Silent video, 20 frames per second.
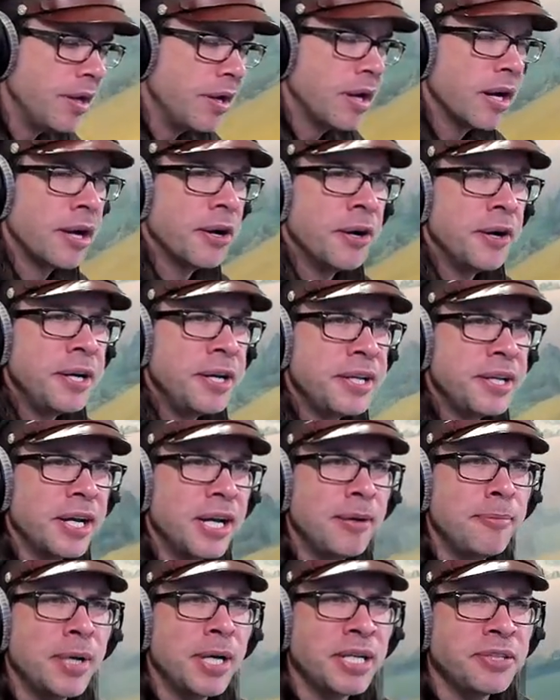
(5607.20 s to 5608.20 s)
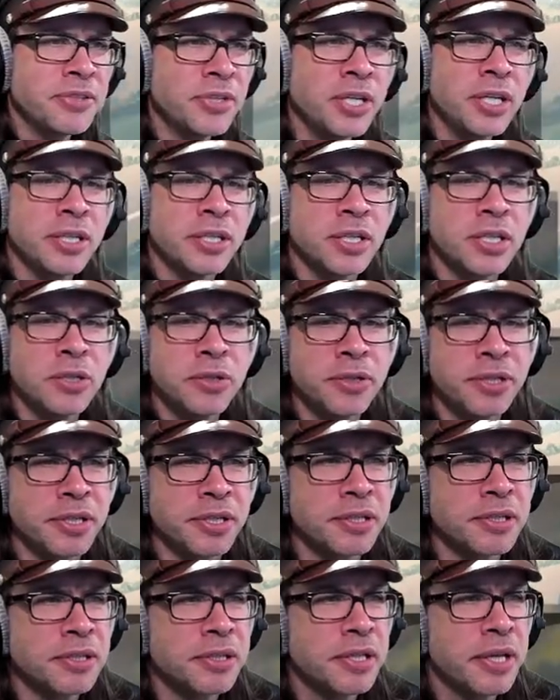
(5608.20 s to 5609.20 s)
I already got my dog
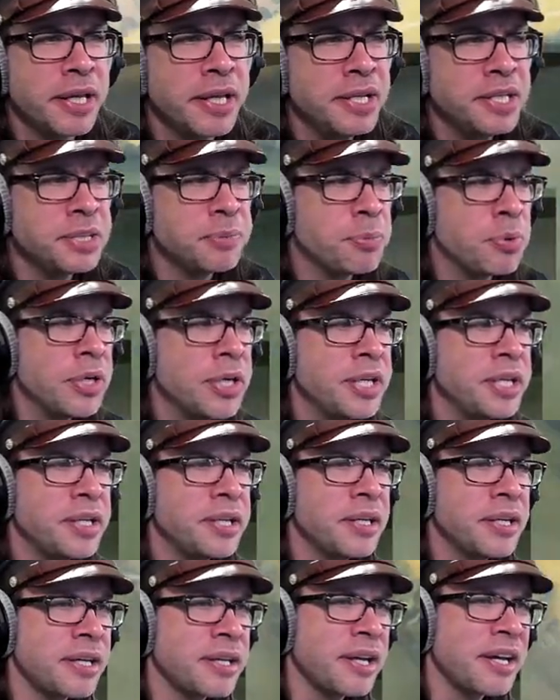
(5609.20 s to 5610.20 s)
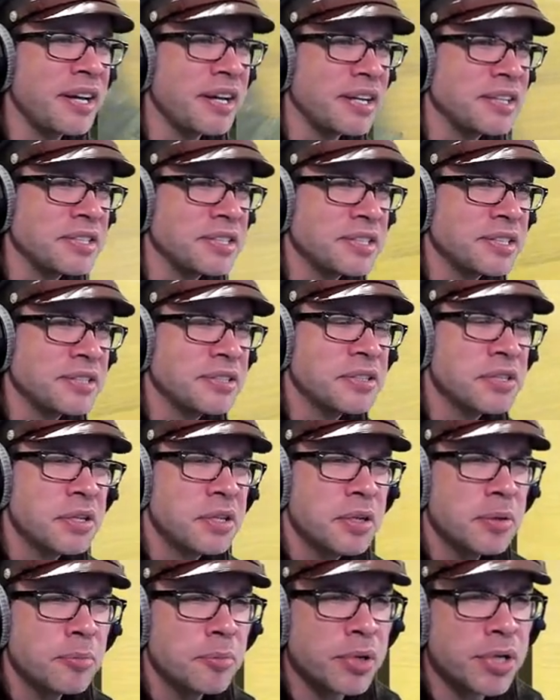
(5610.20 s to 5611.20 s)
Odin. He's pretty kick-ass.
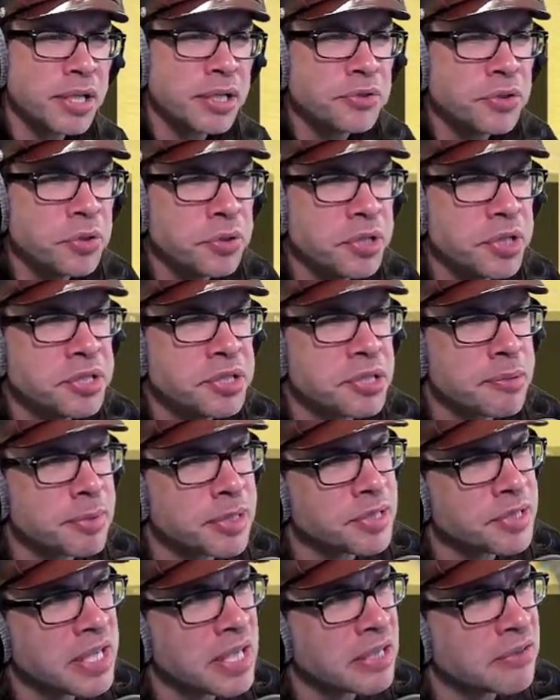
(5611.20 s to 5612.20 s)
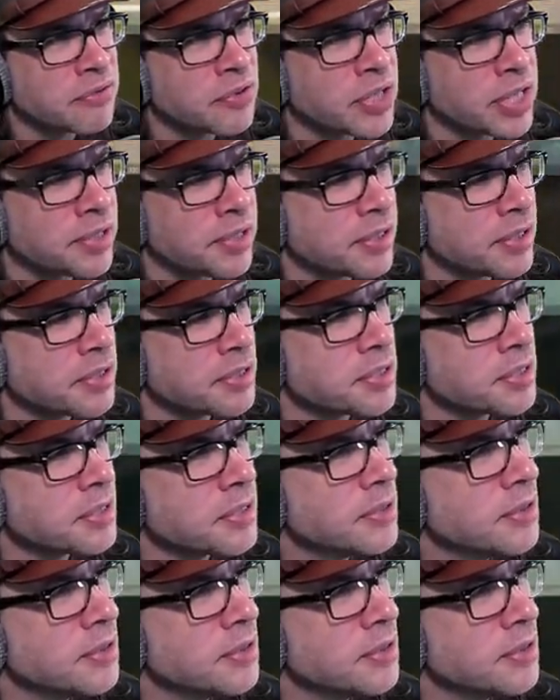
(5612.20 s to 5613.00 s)
But I do need some attack Vikings.